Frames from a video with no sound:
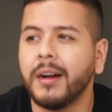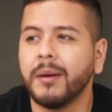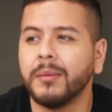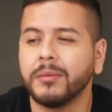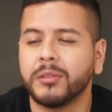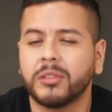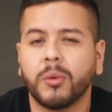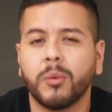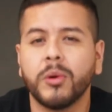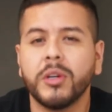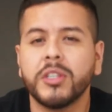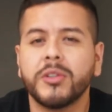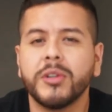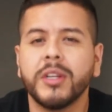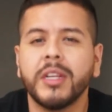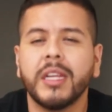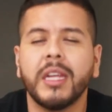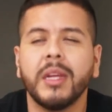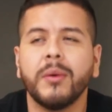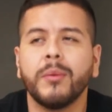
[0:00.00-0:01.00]
So we're
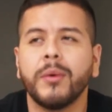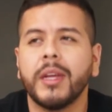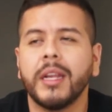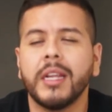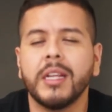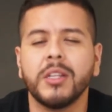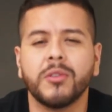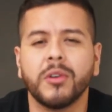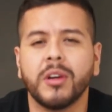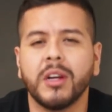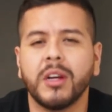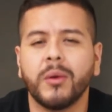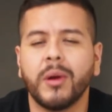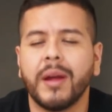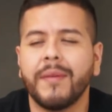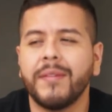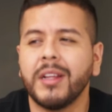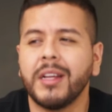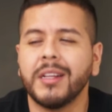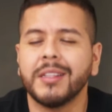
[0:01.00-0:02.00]
drinking, we're getting drunk, we're
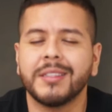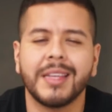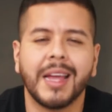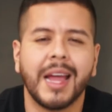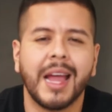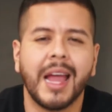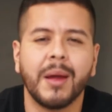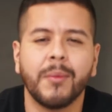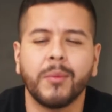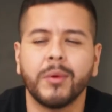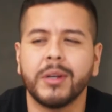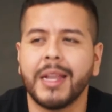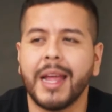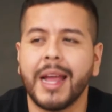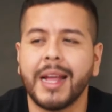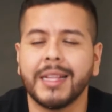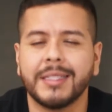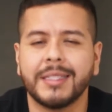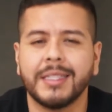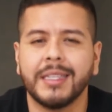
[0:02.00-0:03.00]
having a good time, we're
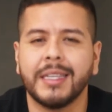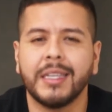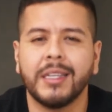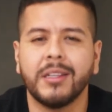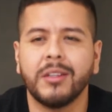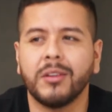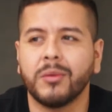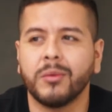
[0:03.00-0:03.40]
dancing,